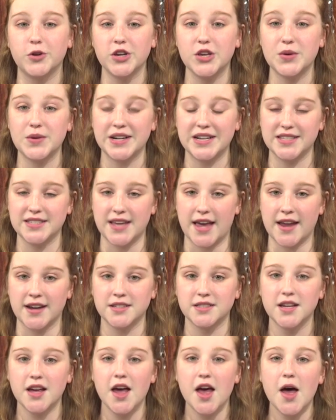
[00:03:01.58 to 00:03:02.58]
you can
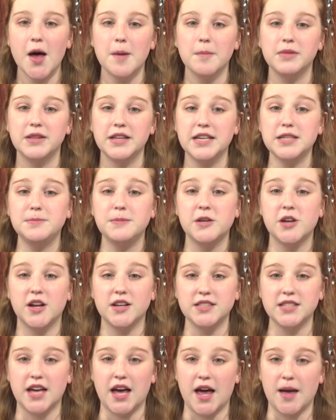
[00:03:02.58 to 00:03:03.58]
attend. Please be
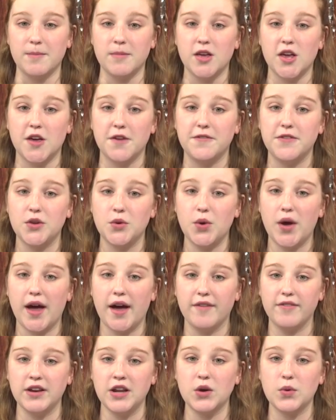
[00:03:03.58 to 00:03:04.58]
on time. If you
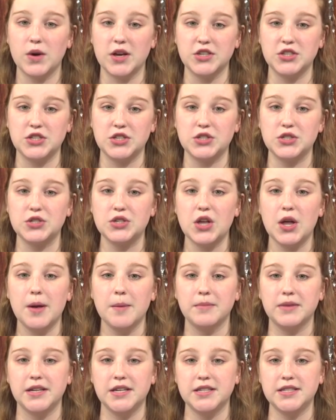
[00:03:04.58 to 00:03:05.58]
have any questions,
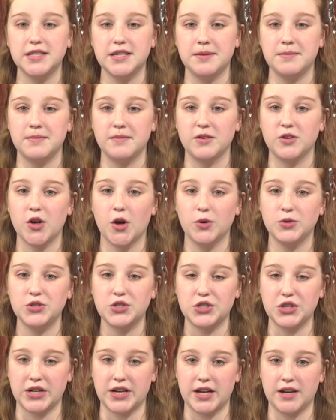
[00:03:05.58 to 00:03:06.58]
please see Coach
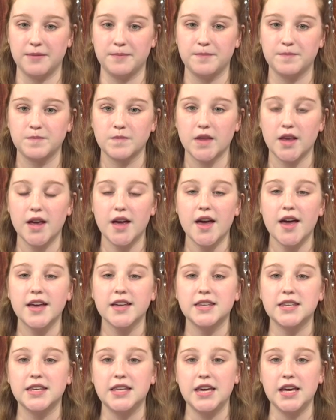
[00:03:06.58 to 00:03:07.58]
Gooden.
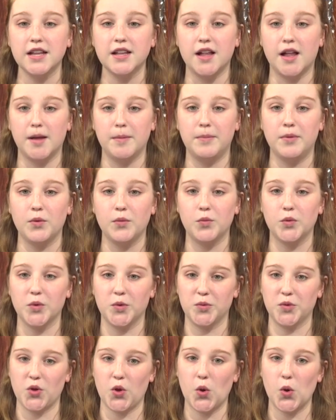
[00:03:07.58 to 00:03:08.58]
Key Club
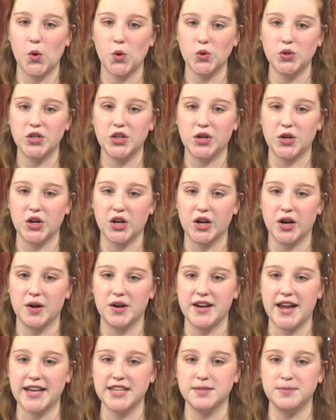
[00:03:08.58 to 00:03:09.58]
will hold their
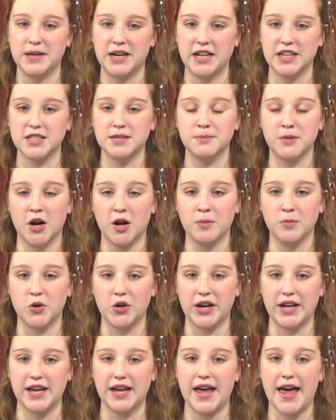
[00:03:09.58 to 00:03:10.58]
next meeting tomorrow
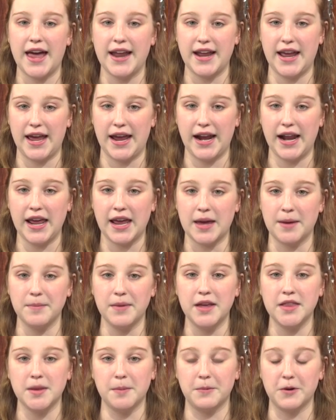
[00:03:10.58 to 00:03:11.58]
morning at 8 a.m.
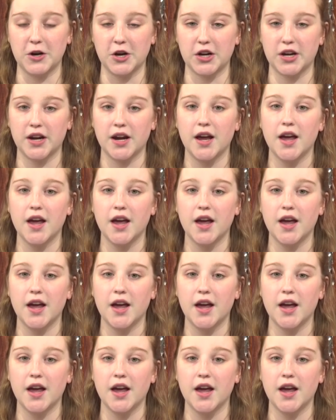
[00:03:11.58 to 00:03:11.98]
in the Perk